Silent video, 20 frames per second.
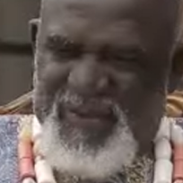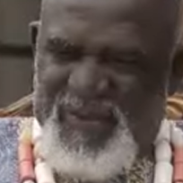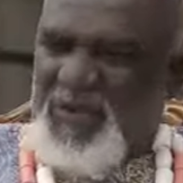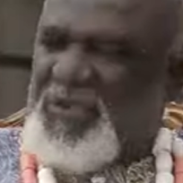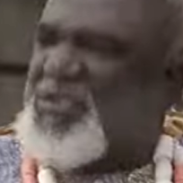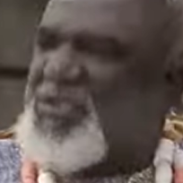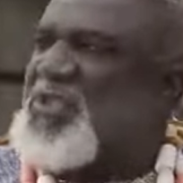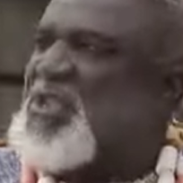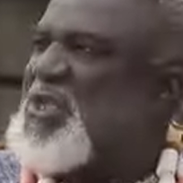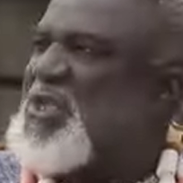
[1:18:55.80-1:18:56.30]

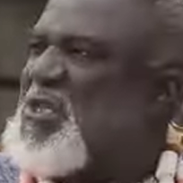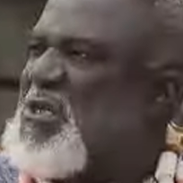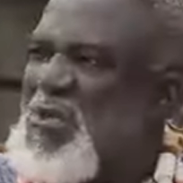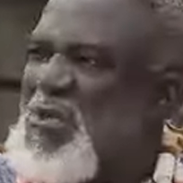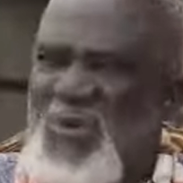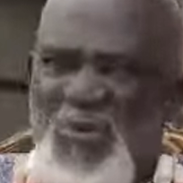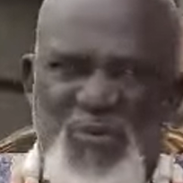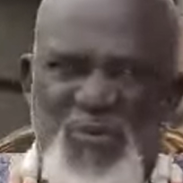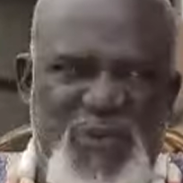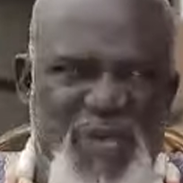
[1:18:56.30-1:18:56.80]
Does she
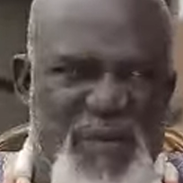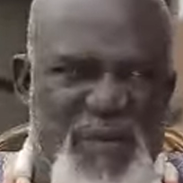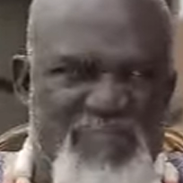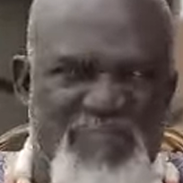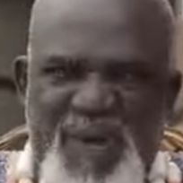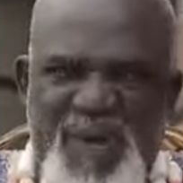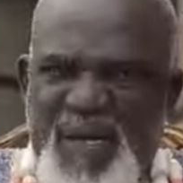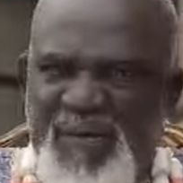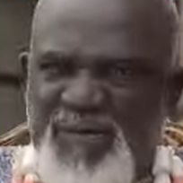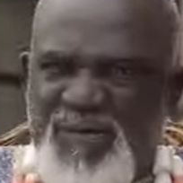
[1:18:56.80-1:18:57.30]
know the
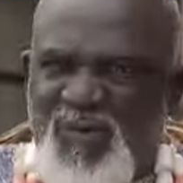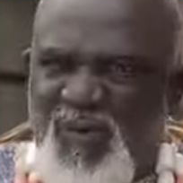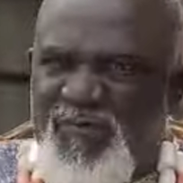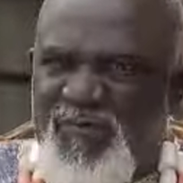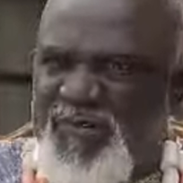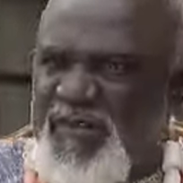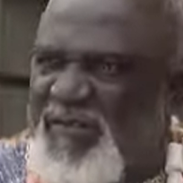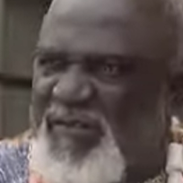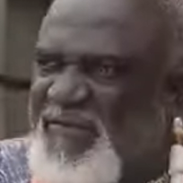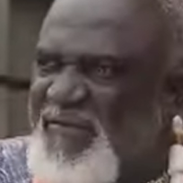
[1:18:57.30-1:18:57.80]
amount
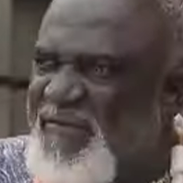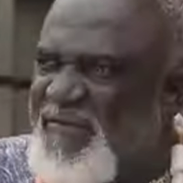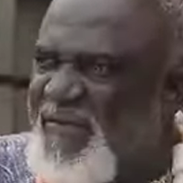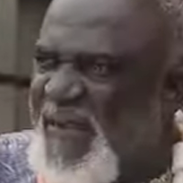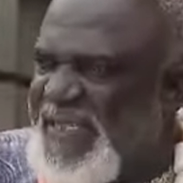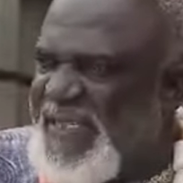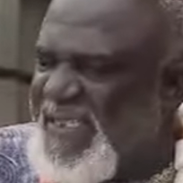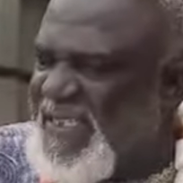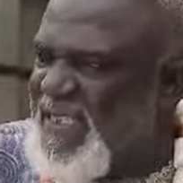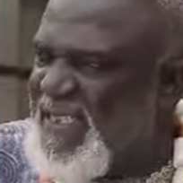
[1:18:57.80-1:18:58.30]
of
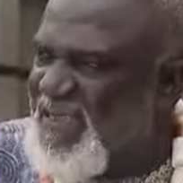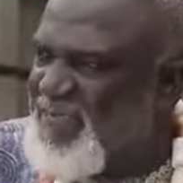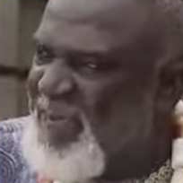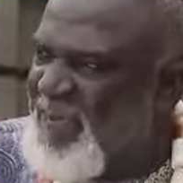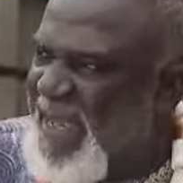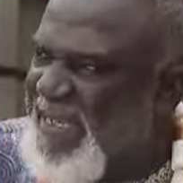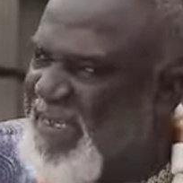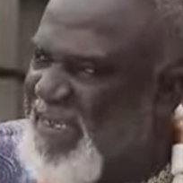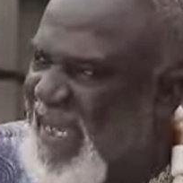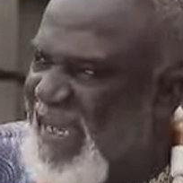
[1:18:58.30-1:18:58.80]

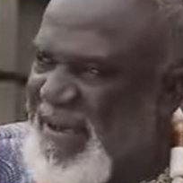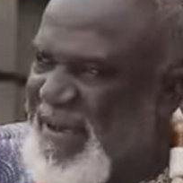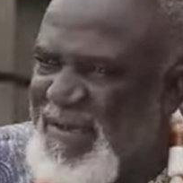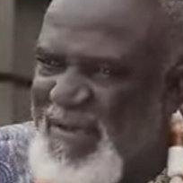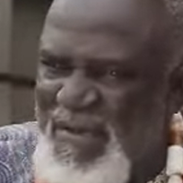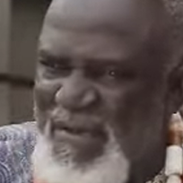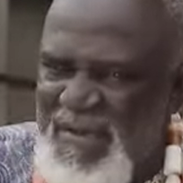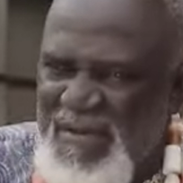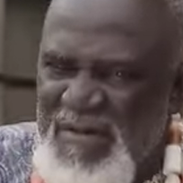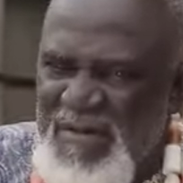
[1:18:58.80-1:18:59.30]
investment
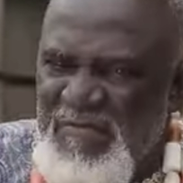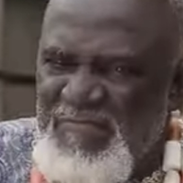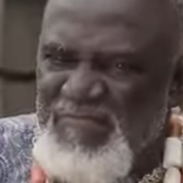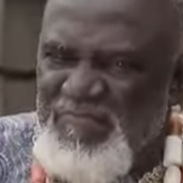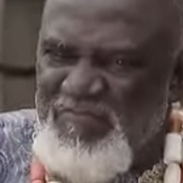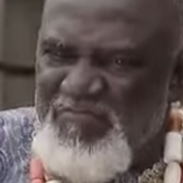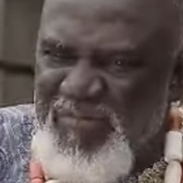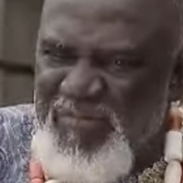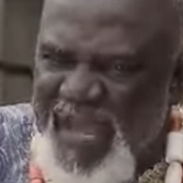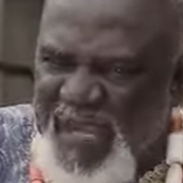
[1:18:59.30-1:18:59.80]
I
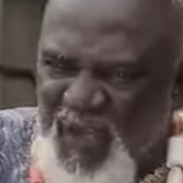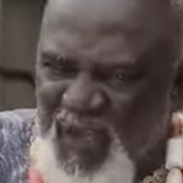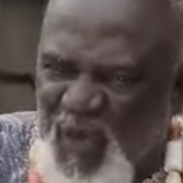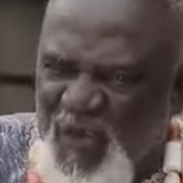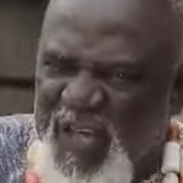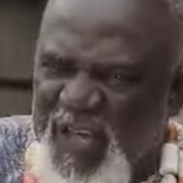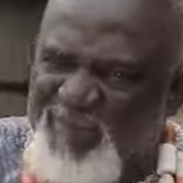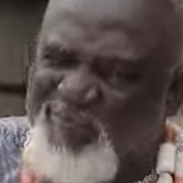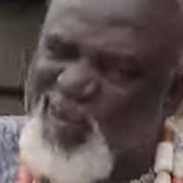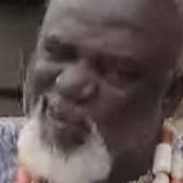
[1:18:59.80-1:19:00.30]
made
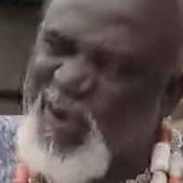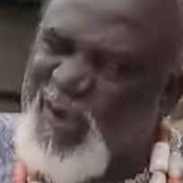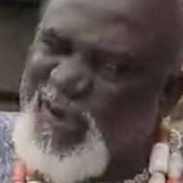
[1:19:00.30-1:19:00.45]
on that